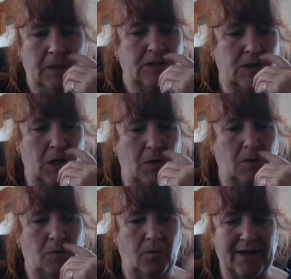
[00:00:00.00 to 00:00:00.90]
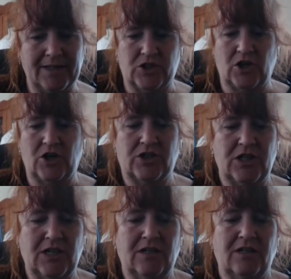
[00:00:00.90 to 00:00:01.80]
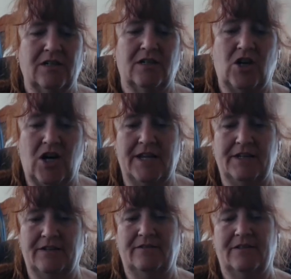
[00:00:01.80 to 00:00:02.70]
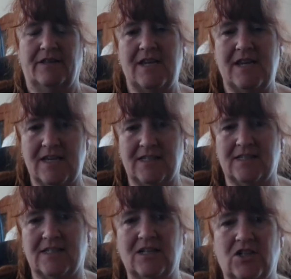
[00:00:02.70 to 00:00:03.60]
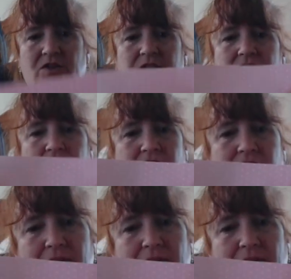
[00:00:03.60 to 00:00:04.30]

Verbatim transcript: so when starching cotton, the easiest thing to do is starch